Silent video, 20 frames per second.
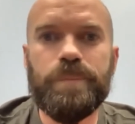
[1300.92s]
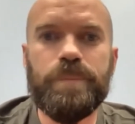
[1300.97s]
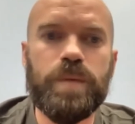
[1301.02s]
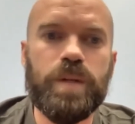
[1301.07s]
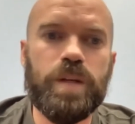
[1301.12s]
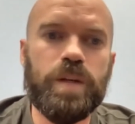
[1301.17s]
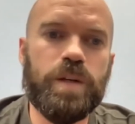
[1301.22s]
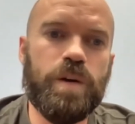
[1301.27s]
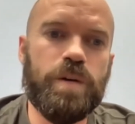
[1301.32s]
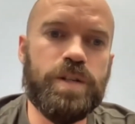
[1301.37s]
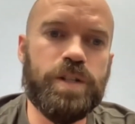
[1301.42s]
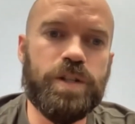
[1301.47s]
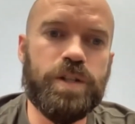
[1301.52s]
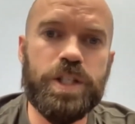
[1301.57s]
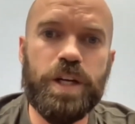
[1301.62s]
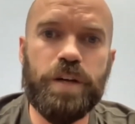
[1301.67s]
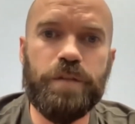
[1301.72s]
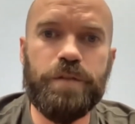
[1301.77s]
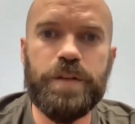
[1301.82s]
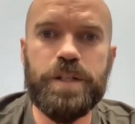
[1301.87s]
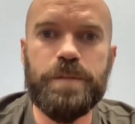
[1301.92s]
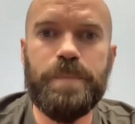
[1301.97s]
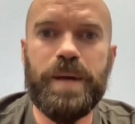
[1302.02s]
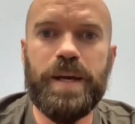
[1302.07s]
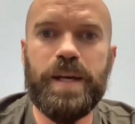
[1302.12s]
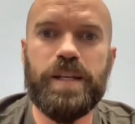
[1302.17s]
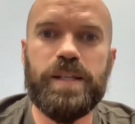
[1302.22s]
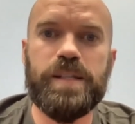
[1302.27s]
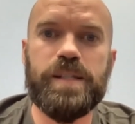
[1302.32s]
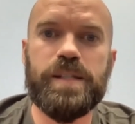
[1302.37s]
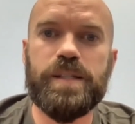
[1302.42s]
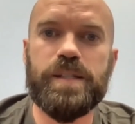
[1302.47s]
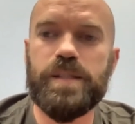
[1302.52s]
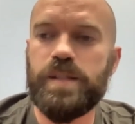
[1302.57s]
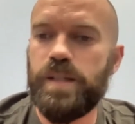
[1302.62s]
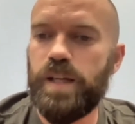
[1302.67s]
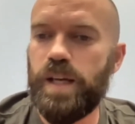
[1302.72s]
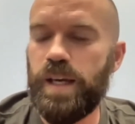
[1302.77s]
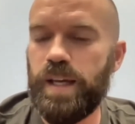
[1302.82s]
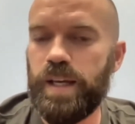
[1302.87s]
coastal shellfish beds
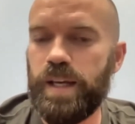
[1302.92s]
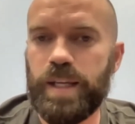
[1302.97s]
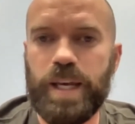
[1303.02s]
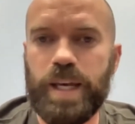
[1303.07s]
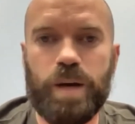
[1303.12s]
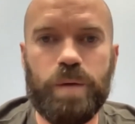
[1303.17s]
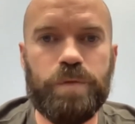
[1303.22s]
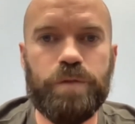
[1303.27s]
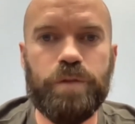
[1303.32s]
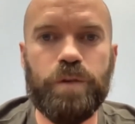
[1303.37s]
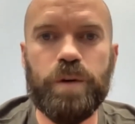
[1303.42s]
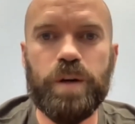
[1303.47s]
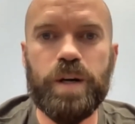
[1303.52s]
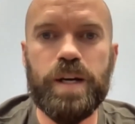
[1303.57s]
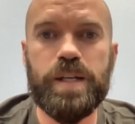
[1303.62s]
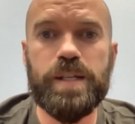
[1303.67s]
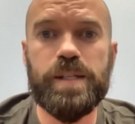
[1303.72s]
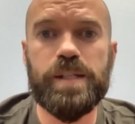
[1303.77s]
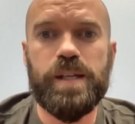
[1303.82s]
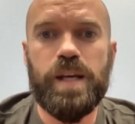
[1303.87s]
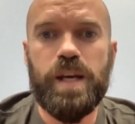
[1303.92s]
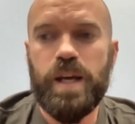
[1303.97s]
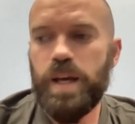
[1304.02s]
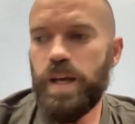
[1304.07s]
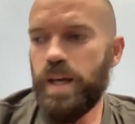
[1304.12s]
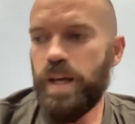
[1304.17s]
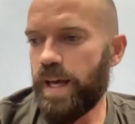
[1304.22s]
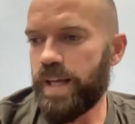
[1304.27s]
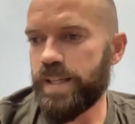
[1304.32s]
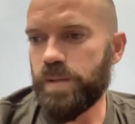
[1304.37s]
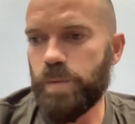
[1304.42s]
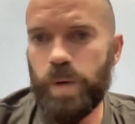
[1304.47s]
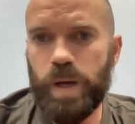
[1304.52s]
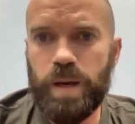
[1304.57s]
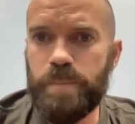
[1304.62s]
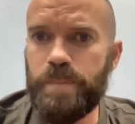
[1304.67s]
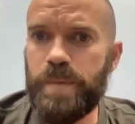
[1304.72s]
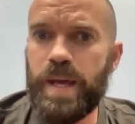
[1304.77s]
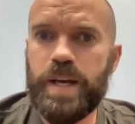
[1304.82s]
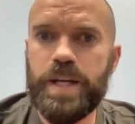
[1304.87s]
and kelp forests as a way
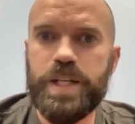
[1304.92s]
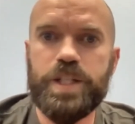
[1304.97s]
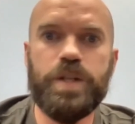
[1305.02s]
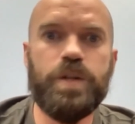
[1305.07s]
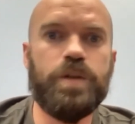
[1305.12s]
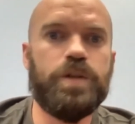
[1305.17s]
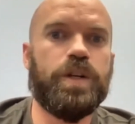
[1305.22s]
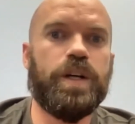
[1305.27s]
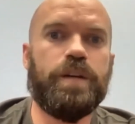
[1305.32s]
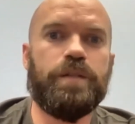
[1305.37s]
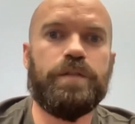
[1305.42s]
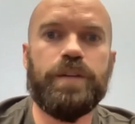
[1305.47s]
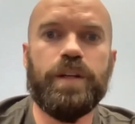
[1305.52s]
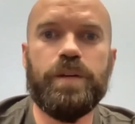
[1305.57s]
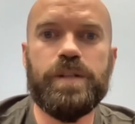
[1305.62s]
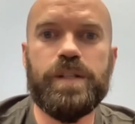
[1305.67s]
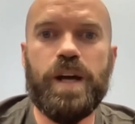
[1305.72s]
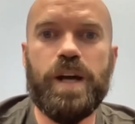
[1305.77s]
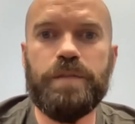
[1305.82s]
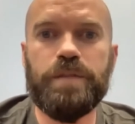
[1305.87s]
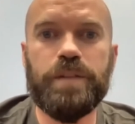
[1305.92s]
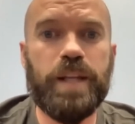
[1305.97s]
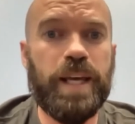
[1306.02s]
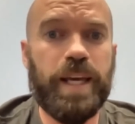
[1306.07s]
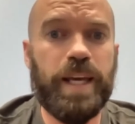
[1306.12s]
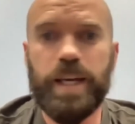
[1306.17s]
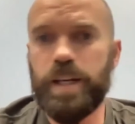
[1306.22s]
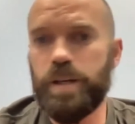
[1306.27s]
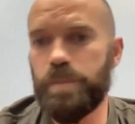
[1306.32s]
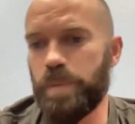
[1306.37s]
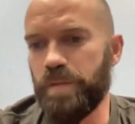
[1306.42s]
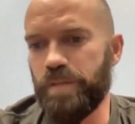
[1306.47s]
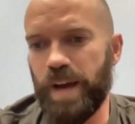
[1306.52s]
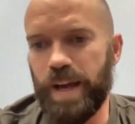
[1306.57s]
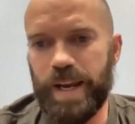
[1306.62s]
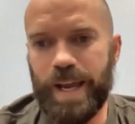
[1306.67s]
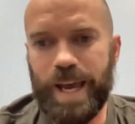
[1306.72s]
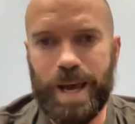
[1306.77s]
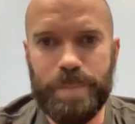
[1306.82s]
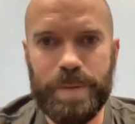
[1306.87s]
to manage nutrient flows off land,
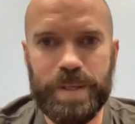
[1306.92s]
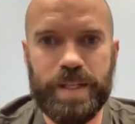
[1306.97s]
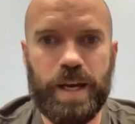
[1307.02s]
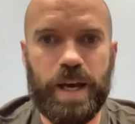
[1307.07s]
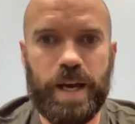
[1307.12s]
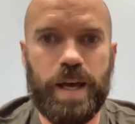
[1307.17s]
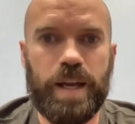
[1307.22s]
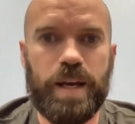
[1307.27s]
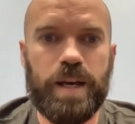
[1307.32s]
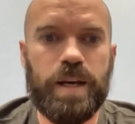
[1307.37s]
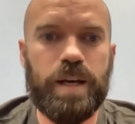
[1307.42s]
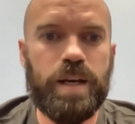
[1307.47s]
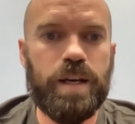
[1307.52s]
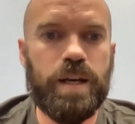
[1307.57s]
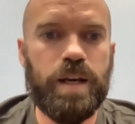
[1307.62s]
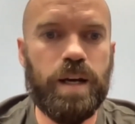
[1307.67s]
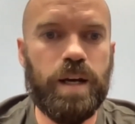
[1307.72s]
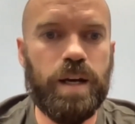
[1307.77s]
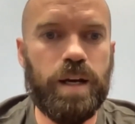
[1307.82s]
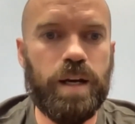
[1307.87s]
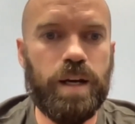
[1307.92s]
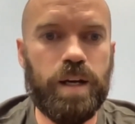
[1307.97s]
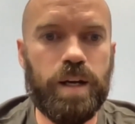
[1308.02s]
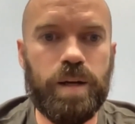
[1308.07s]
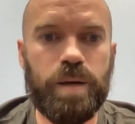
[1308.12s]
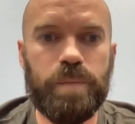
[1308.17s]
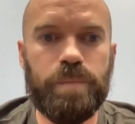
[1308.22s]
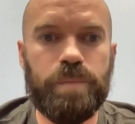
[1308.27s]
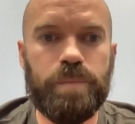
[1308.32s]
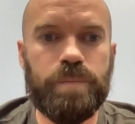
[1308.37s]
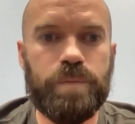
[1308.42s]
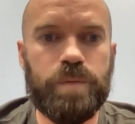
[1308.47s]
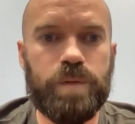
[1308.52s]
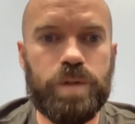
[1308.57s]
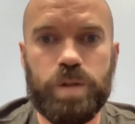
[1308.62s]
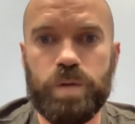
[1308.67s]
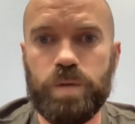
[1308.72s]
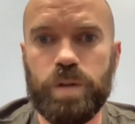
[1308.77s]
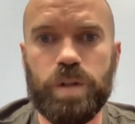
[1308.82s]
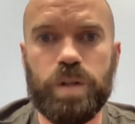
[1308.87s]
provide habitat,
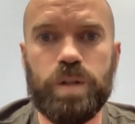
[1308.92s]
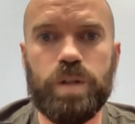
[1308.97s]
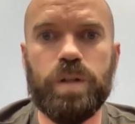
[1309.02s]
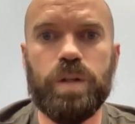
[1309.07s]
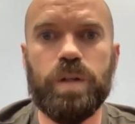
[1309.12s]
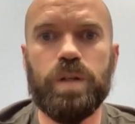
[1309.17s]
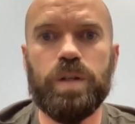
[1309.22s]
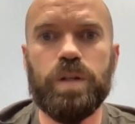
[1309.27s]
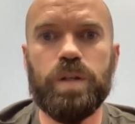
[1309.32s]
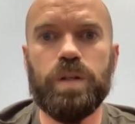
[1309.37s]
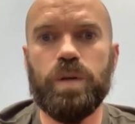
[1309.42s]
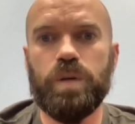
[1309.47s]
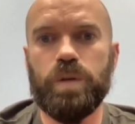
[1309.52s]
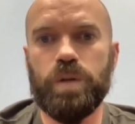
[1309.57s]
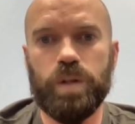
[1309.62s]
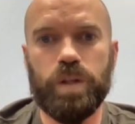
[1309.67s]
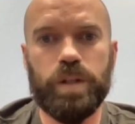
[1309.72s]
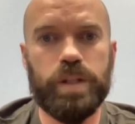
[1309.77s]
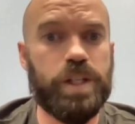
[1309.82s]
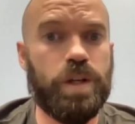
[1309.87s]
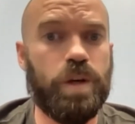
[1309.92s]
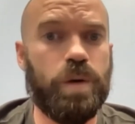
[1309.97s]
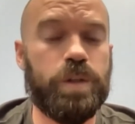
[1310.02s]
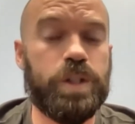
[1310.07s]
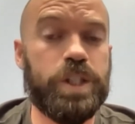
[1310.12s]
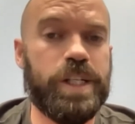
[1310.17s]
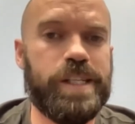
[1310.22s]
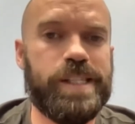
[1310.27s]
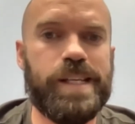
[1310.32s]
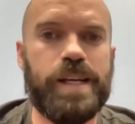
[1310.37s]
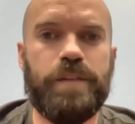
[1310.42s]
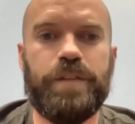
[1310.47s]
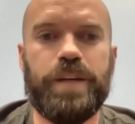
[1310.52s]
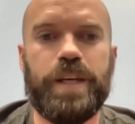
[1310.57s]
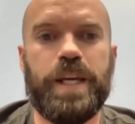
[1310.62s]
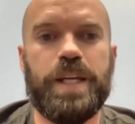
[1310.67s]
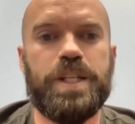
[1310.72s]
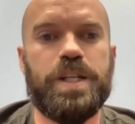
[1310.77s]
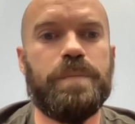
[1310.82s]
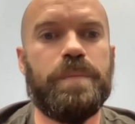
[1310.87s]
do local ocean
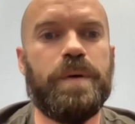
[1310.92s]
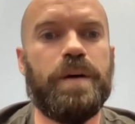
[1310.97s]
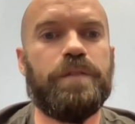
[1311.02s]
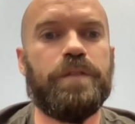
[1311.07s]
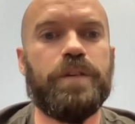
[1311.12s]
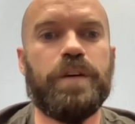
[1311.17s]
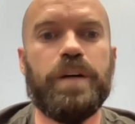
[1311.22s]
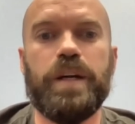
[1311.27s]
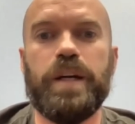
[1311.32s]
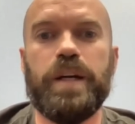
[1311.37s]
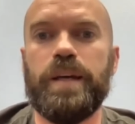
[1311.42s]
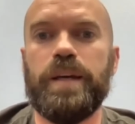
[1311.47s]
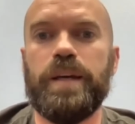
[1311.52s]
acidification buffering,